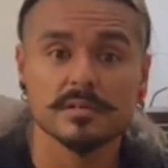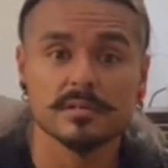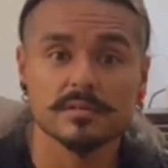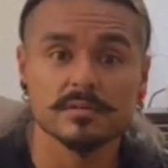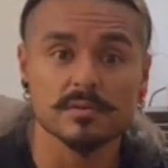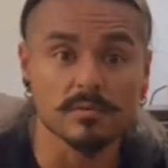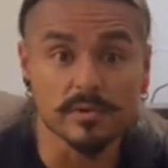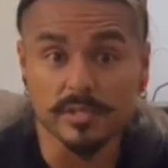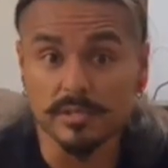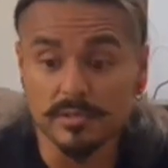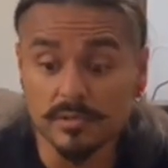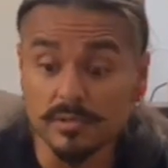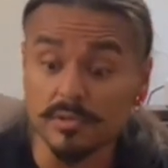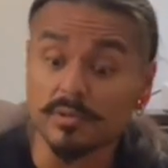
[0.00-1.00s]
So what
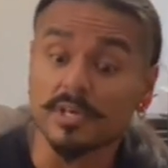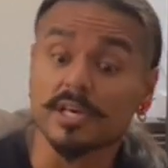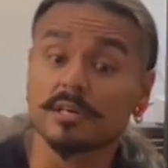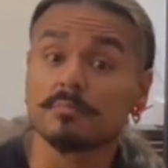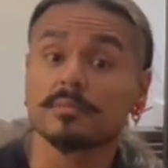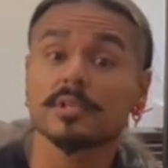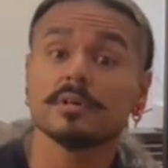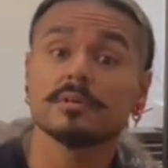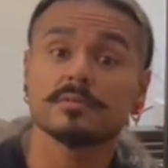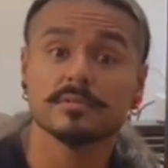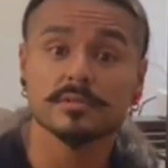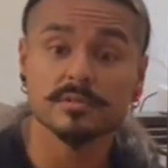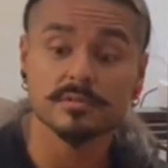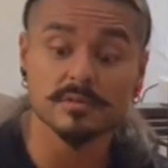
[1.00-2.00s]
do? You kick them low
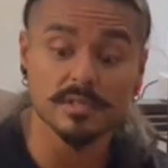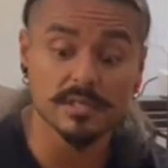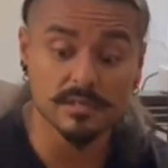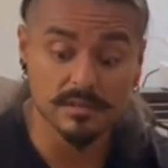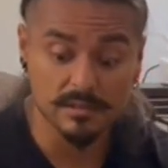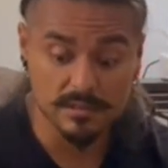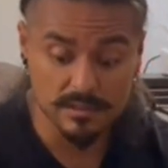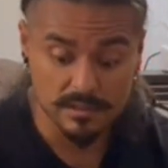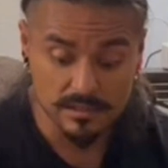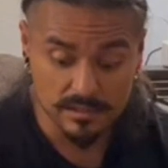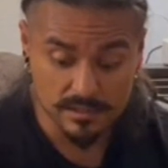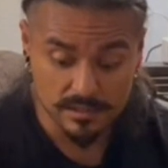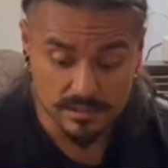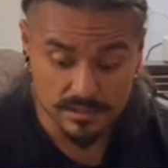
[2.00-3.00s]
so they
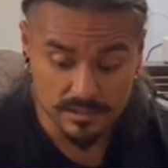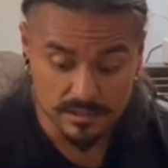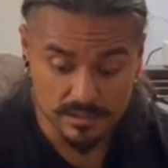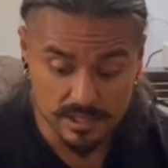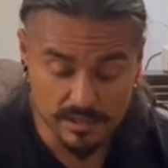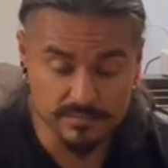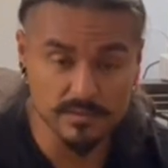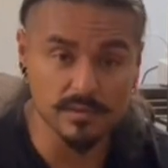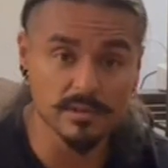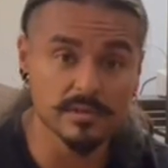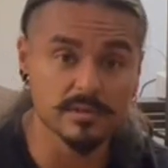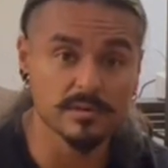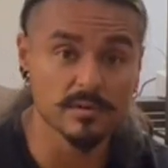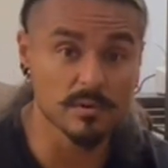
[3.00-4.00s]
have to
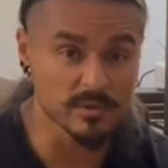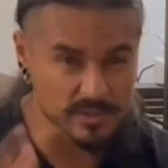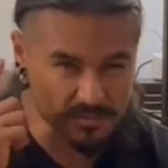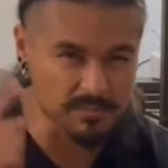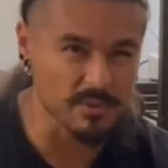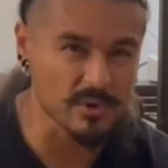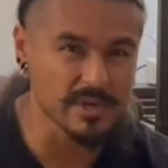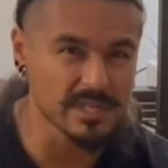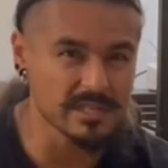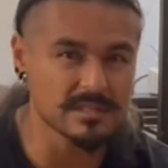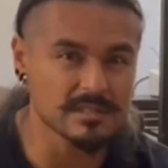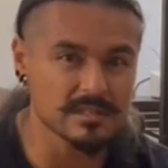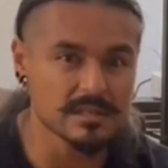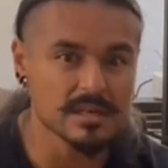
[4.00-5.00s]
look, or their
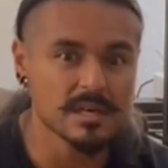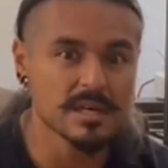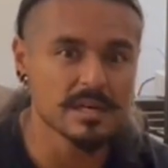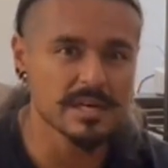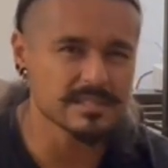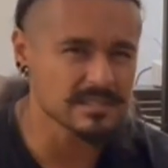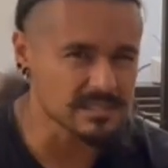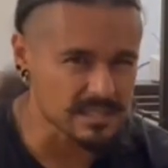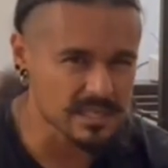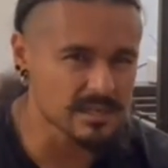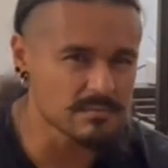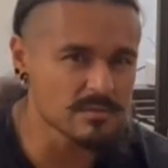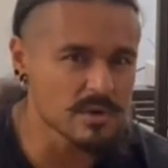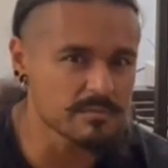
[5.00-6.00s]
brain has to take
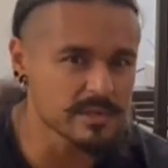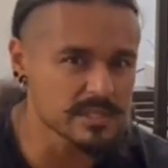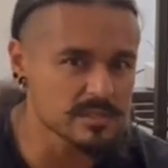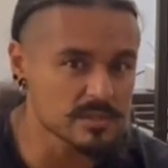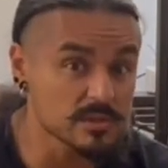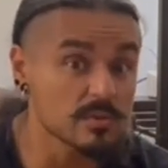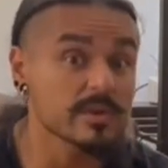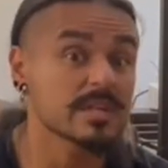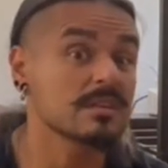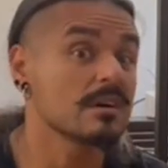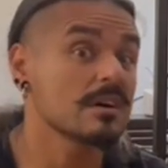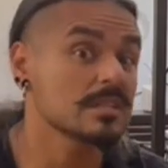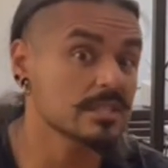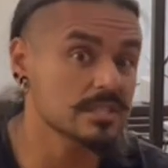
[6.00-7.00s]
a moment to
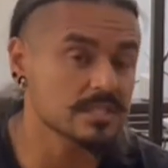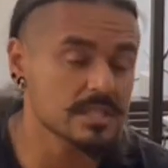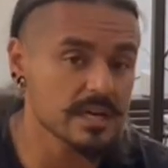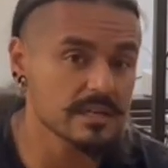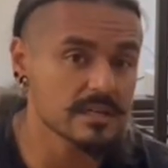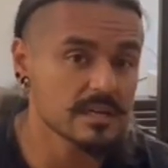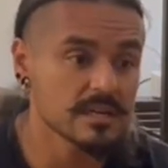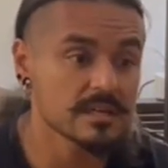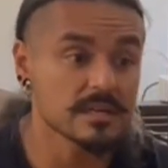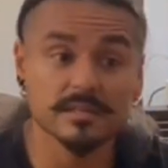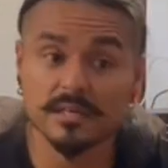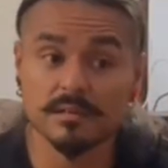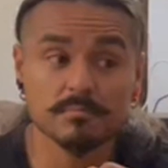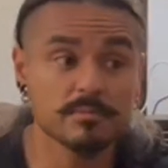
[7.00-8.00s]
acknowledge that, and
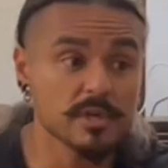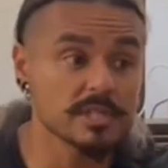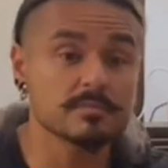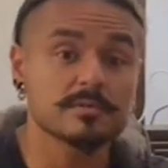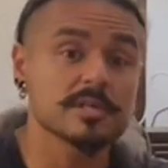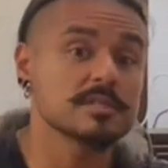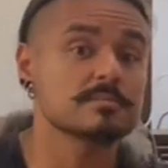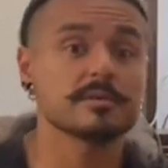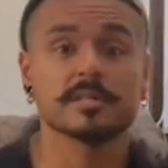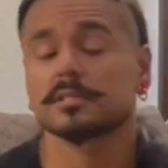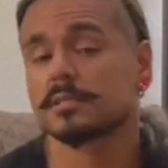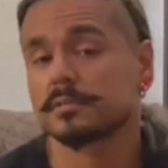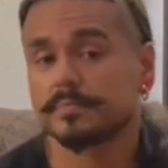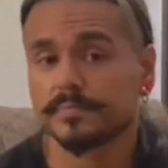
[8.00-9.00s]
then punch, punch, punch.